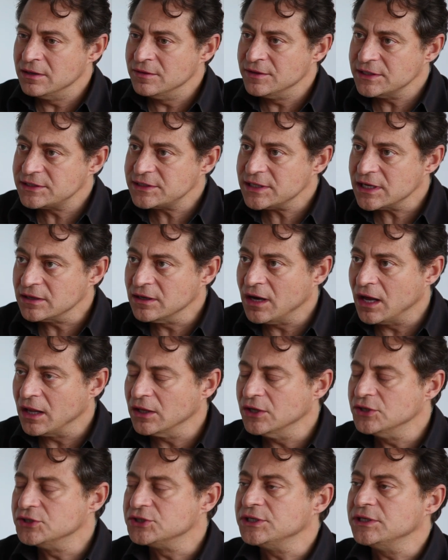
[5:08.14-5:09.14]
The
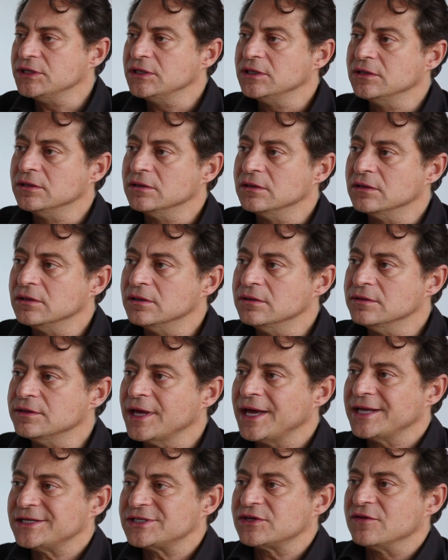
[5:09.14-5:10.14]
technology
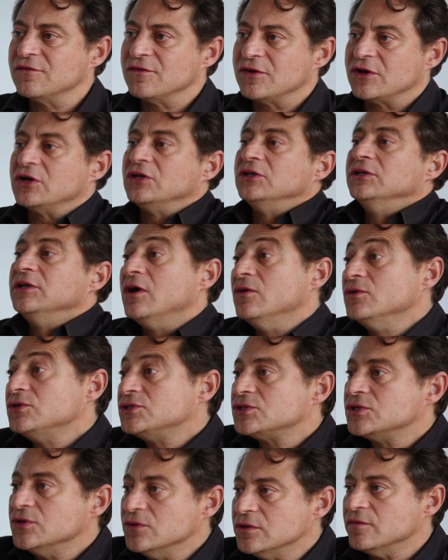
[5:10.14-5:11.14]
that's
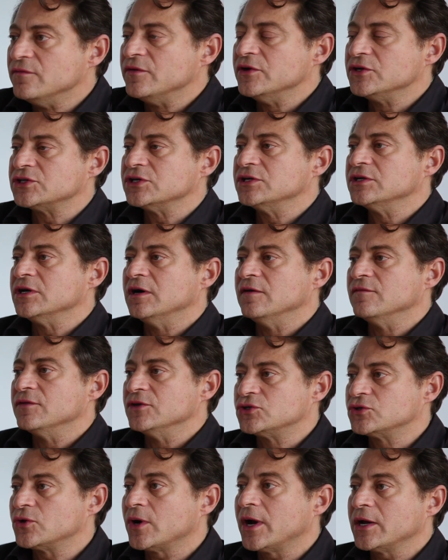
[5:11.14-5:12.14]
close to the vision of
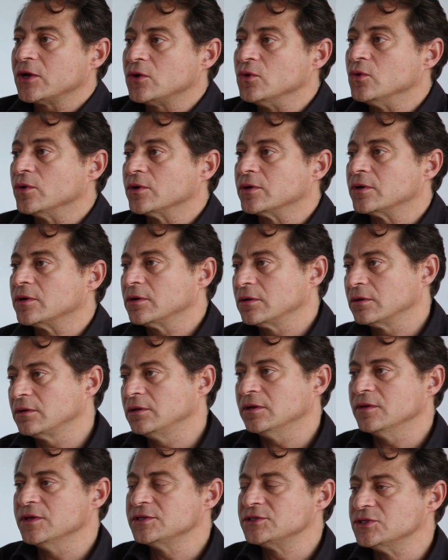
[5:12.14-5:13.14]
the tricorder.
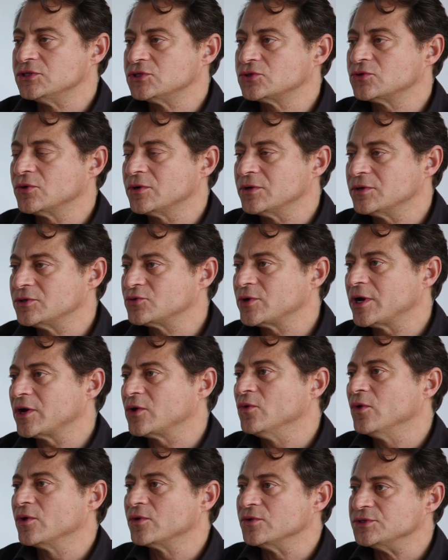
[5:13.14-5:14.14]
This is sort of
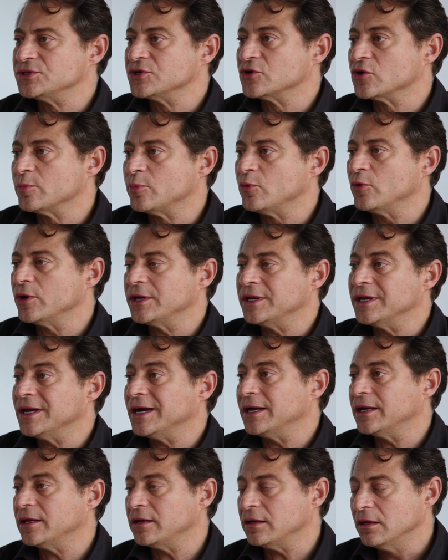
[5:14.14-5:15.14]
tricorder
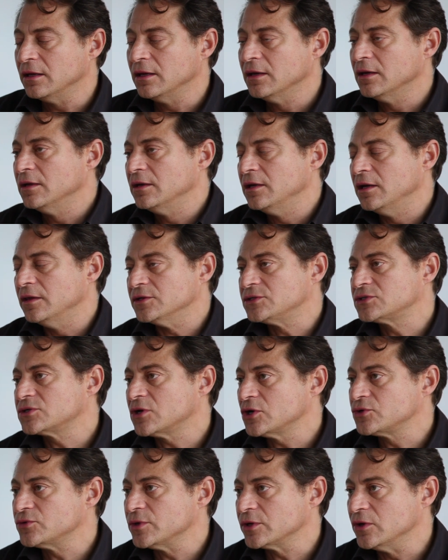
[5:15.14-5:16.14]
0.9 in the
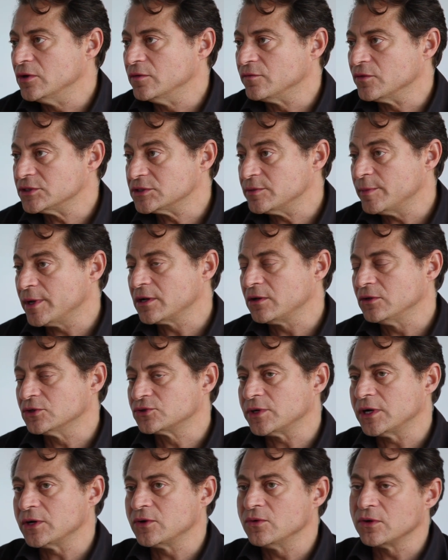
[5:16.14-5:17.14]
Star Trek universe, the medical
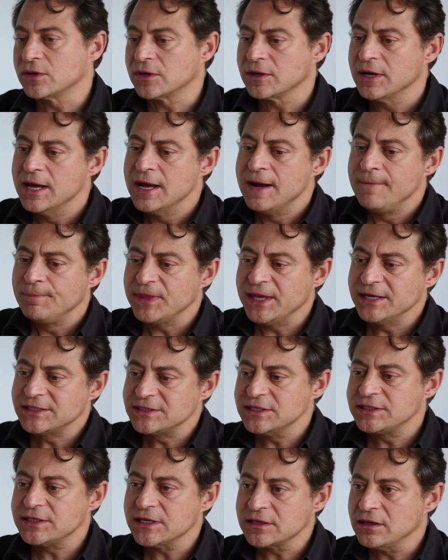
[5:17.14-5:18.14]
tricorder.
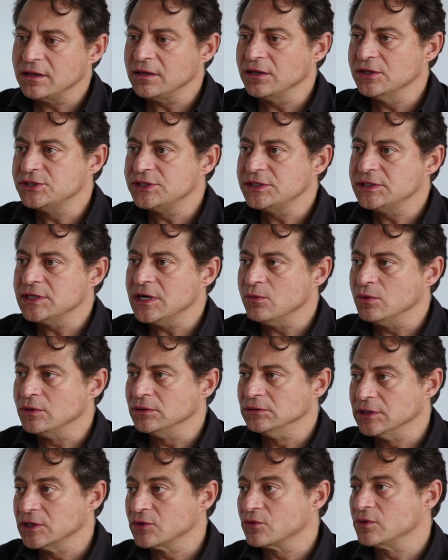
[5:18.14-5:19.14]
It's the technology that
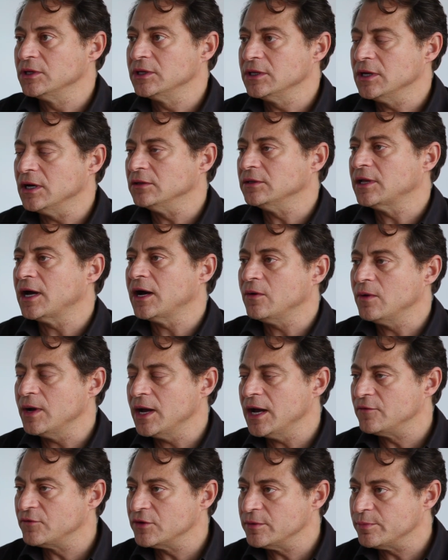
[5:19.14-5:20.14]
will literally allow
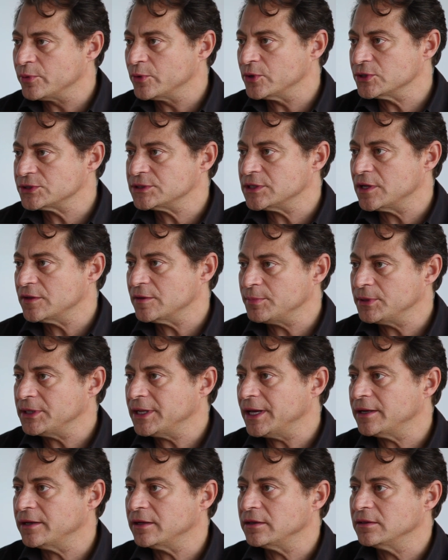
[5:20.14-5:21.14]
every person on the
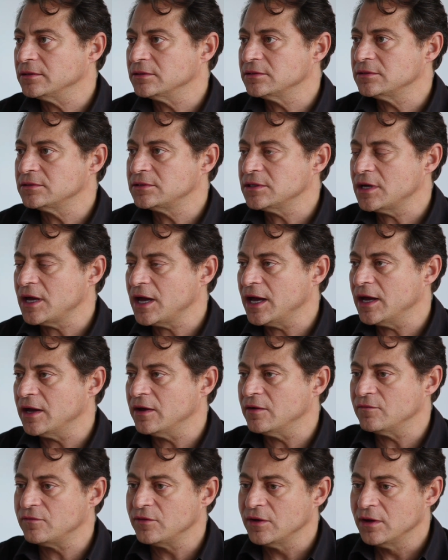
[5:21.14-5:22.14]
planet to
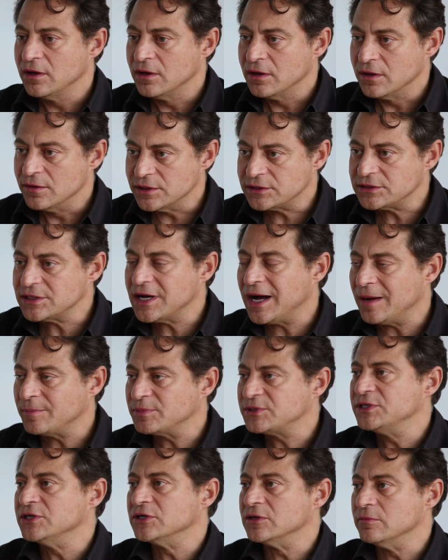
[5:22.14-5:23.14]
have the
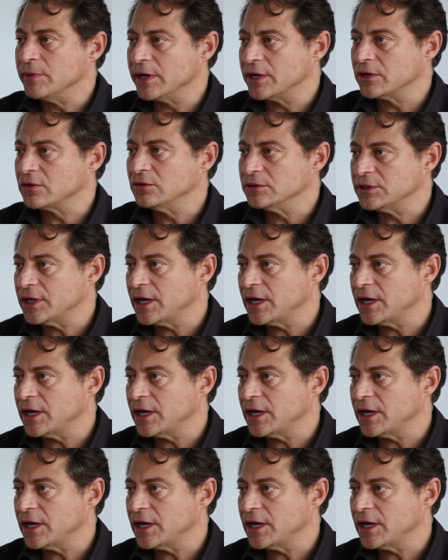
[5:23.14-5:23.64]
top tier medical